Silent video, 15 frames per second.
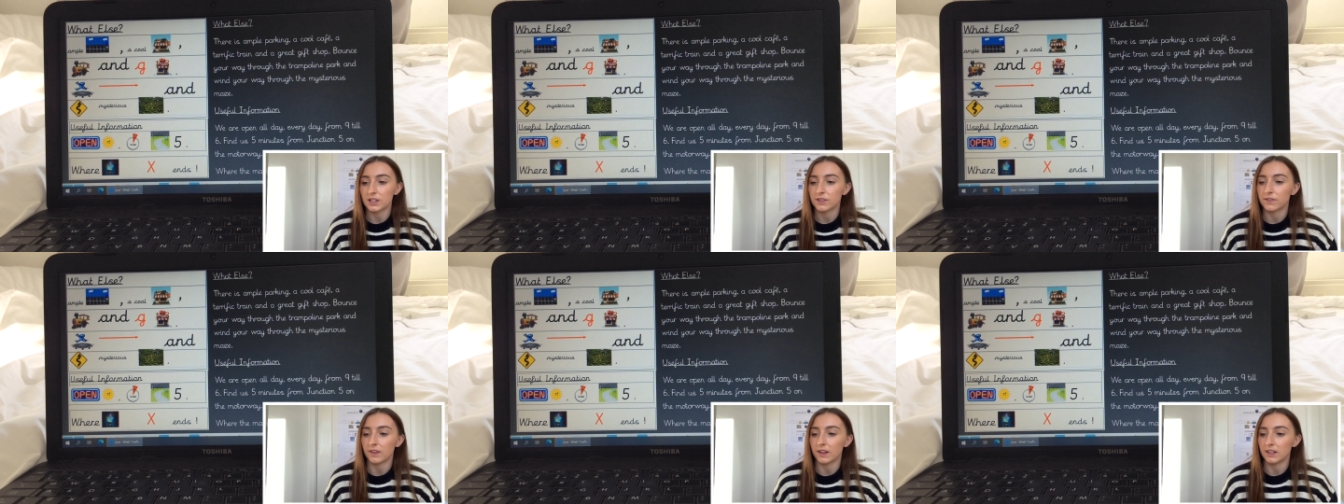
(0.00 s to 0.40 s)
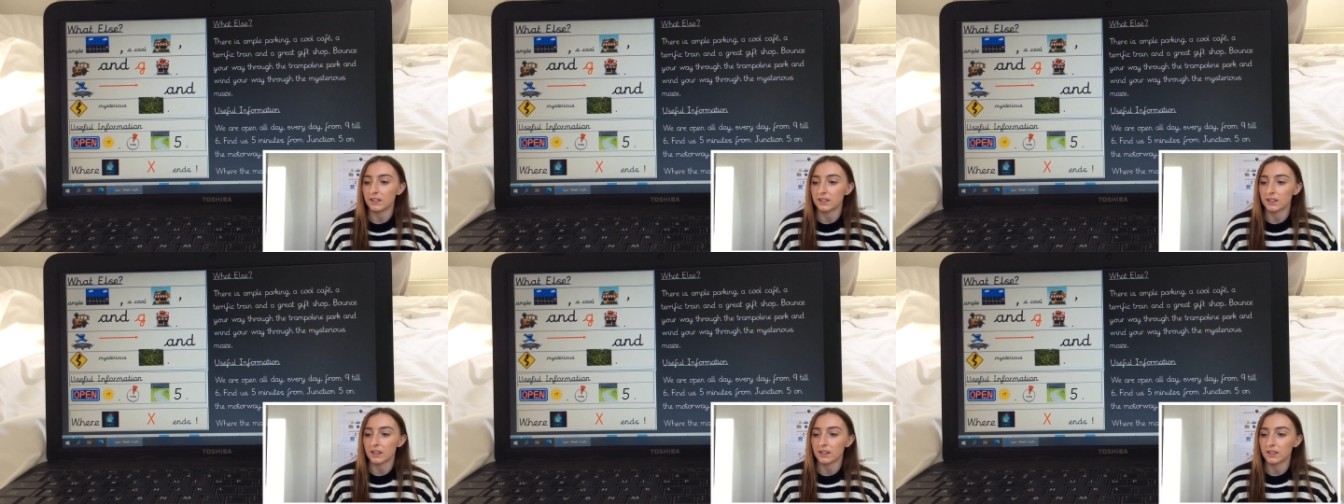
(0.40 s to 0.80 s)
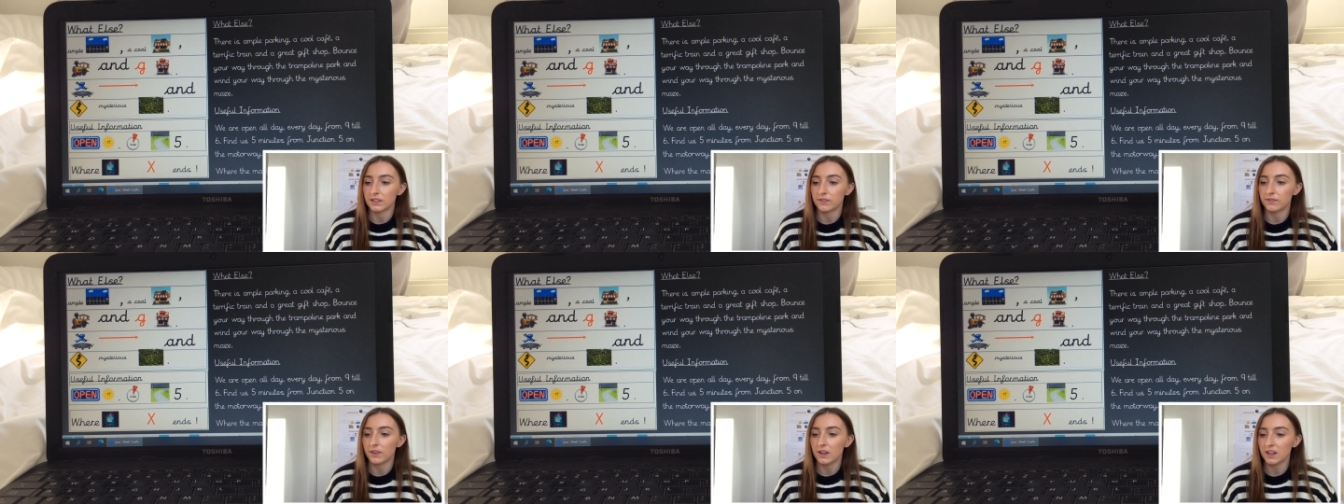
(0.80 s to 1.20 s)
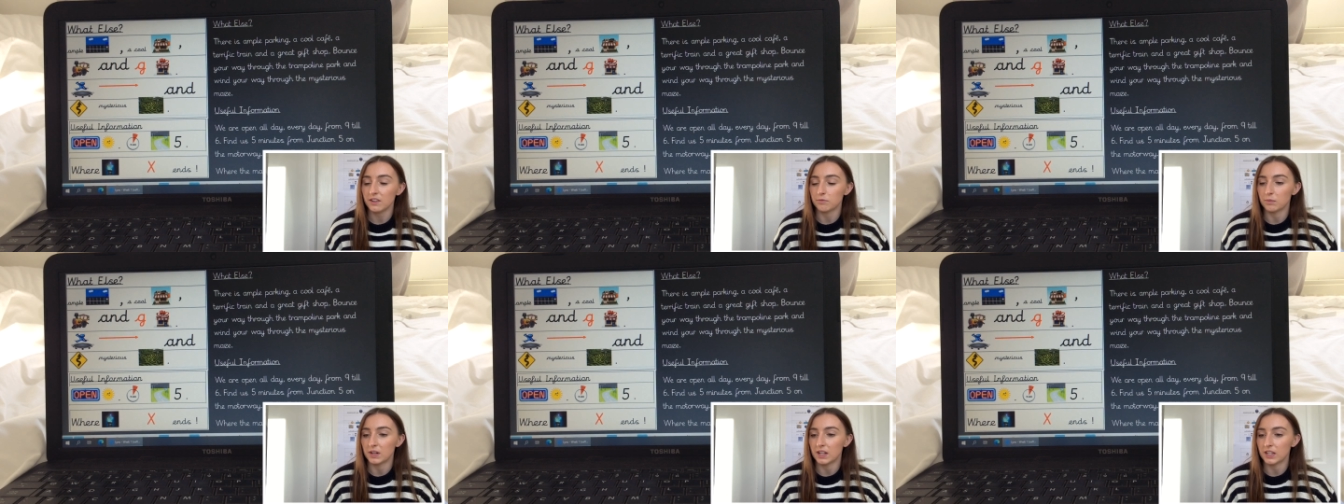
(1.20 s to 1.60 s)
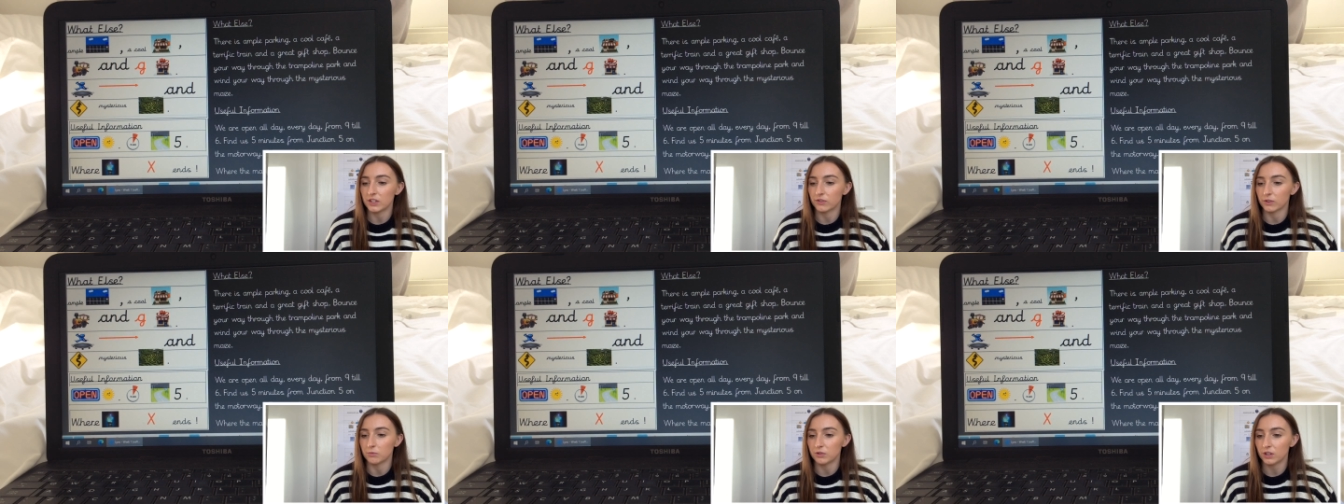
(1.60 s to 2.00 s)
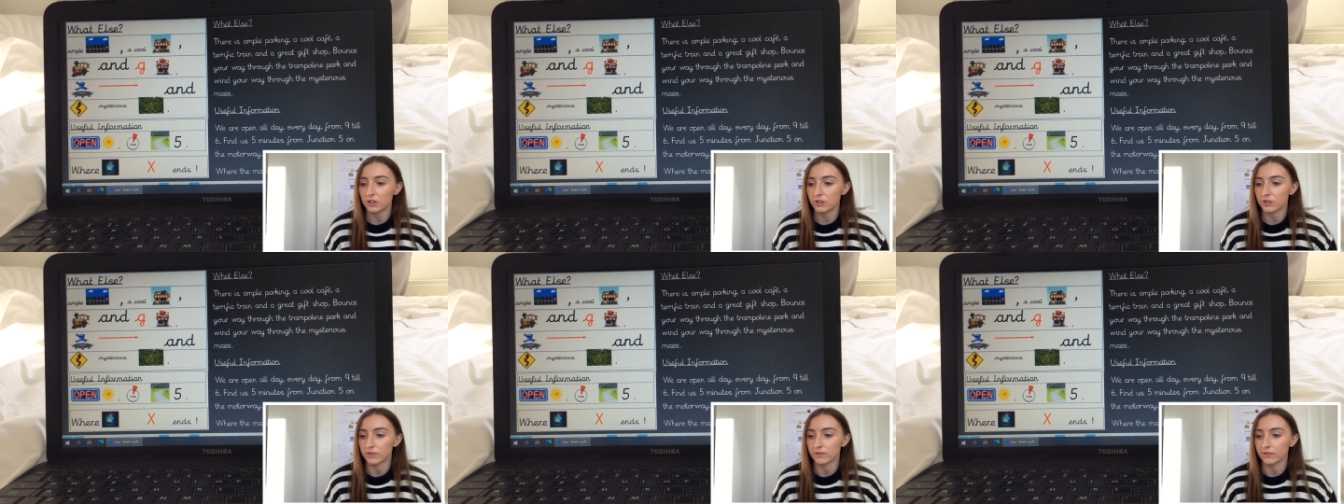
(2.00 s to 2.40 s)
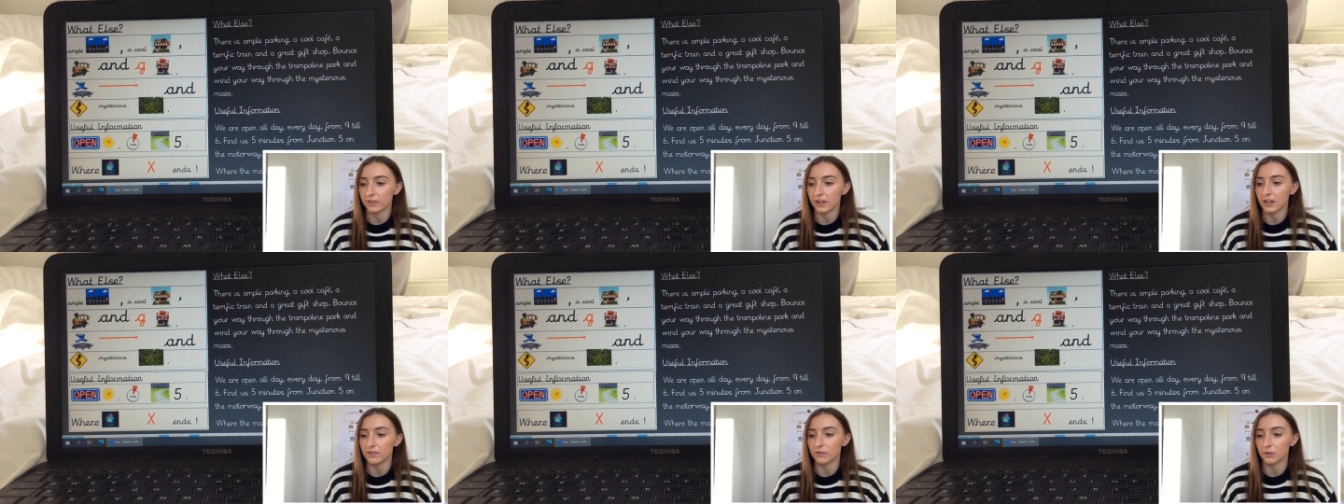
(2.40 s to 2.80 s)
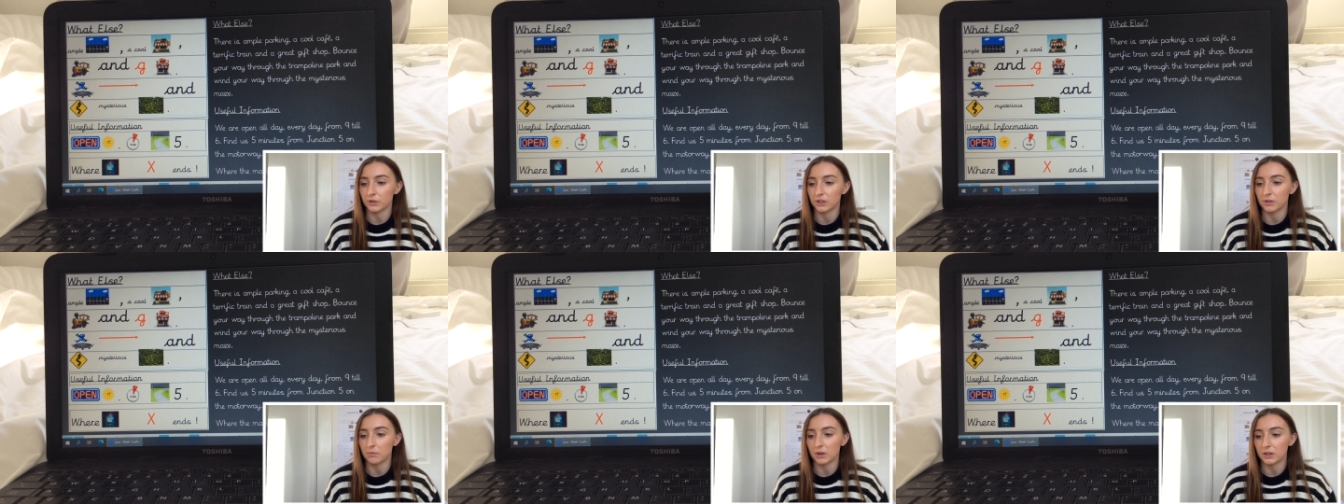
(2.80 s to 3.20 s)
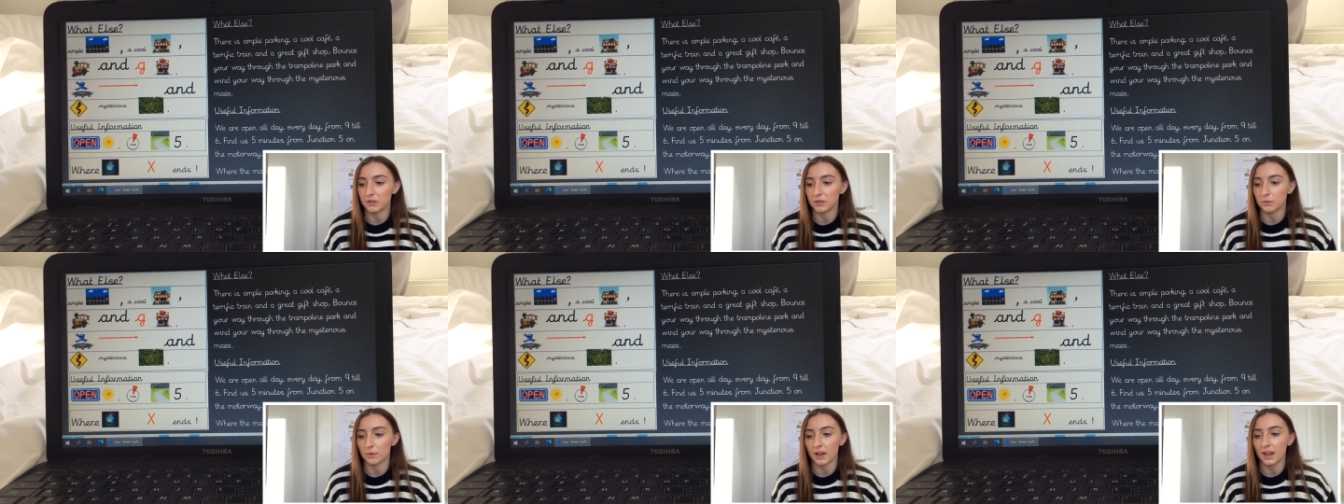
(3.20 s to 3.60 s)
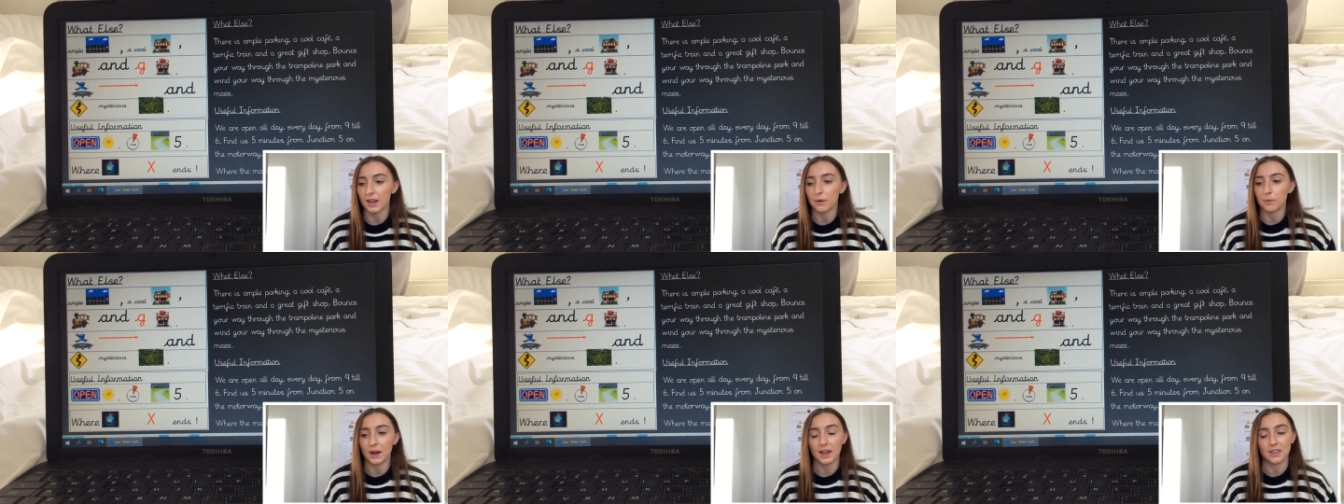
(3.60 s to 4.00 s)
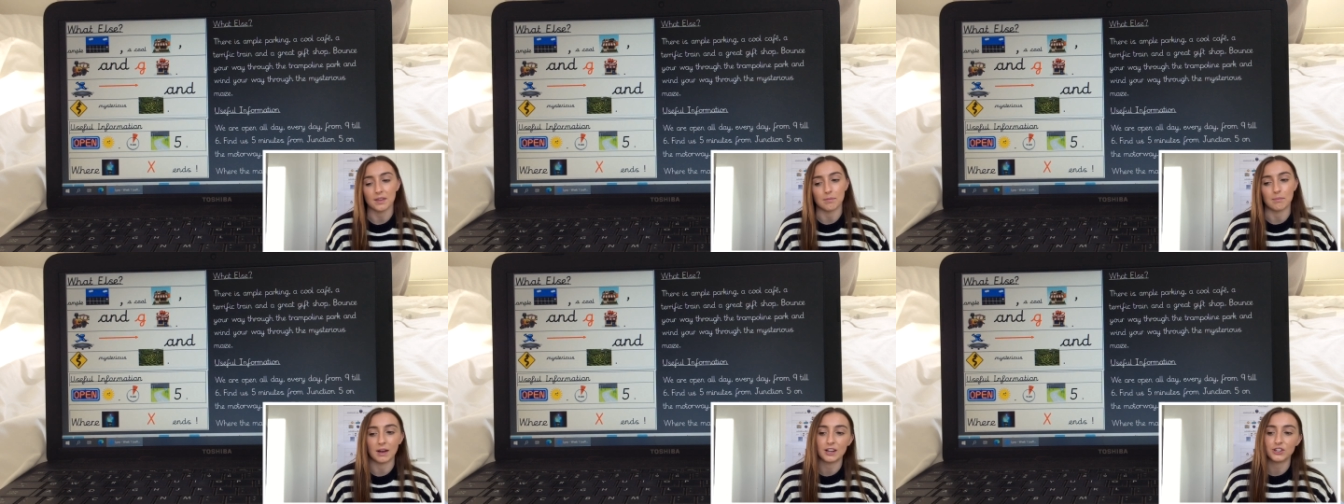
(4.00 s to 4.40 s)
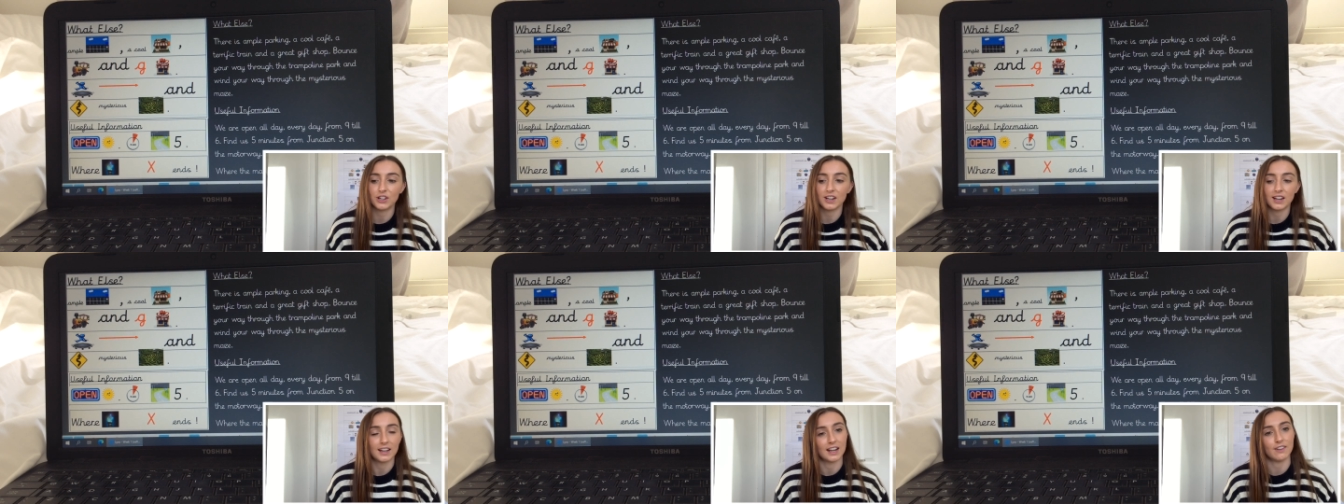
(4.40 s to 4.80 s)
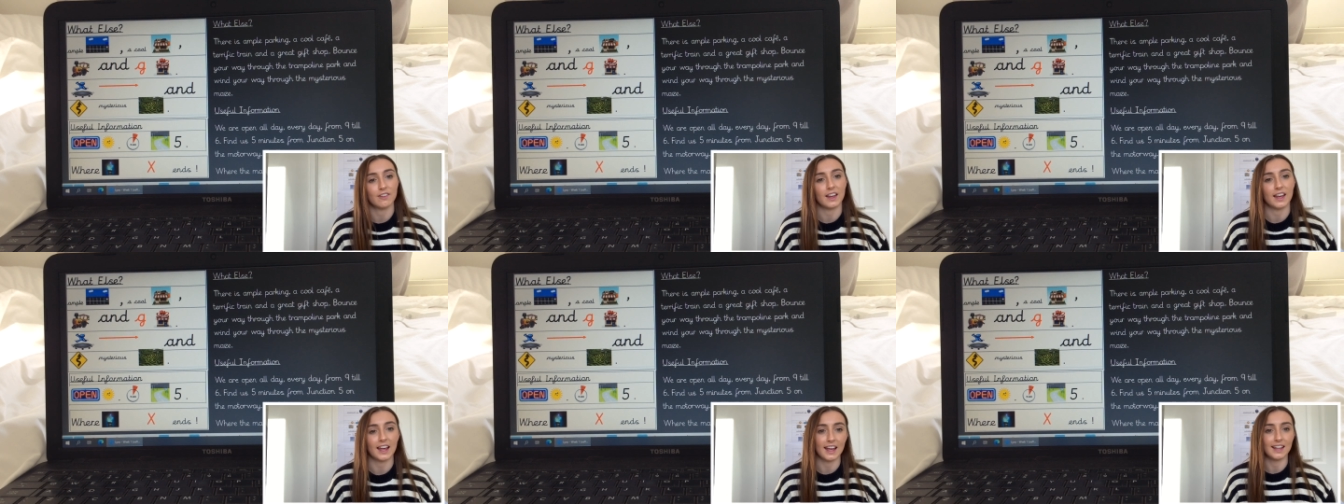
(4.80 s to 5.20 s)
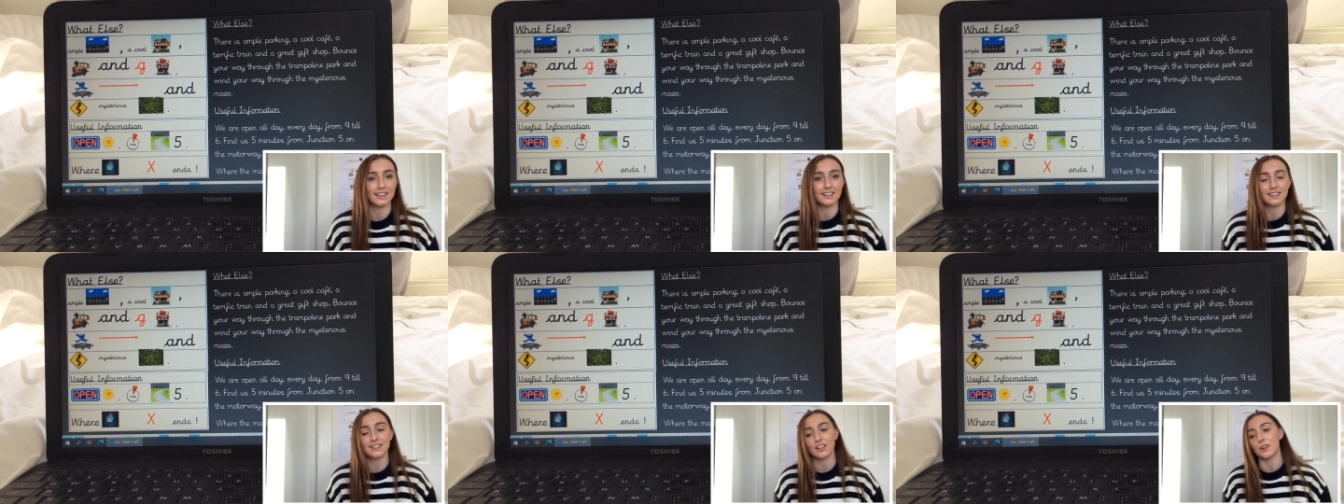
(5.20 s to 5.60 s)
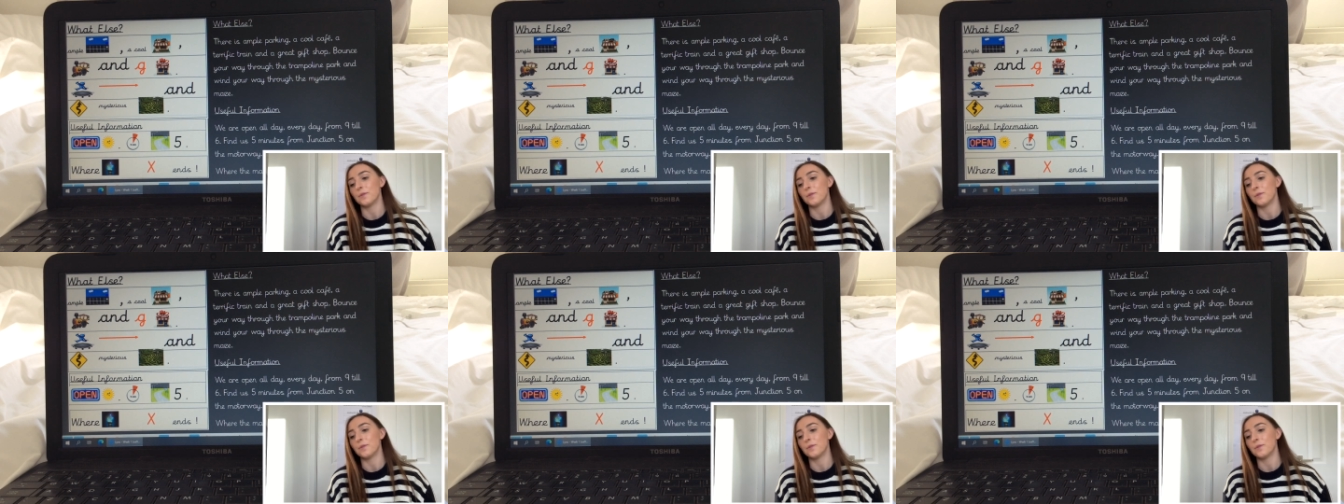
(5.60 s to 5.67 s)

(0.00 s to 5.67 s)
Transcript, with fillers: Find us five minutes from junction 5 on the motorway where the magic never ends.